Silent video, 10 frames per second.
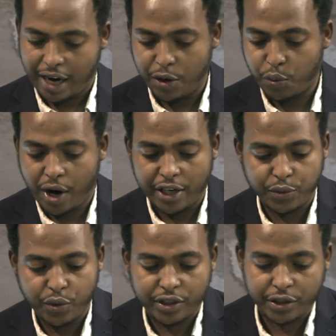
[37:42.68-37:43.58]

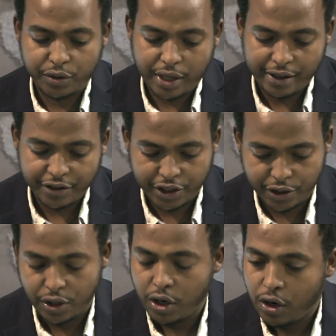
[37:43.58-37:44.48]
unwise water
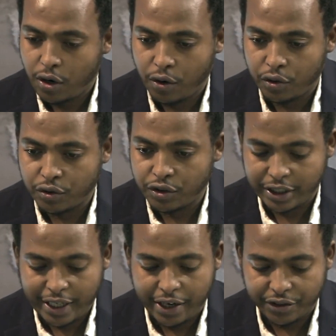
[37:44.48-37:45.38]
utilization on
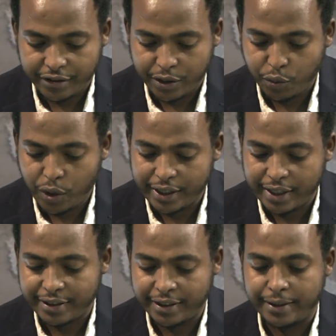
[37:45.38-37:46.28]
the Nile River. What
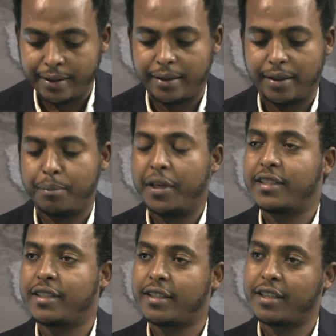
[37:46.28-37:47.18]
are the
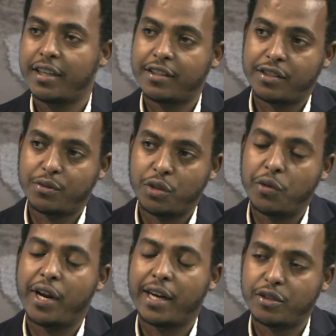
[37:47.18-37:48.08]
major indicators would
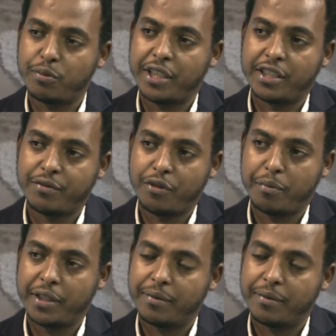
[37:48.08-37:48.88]
you like to mention for me?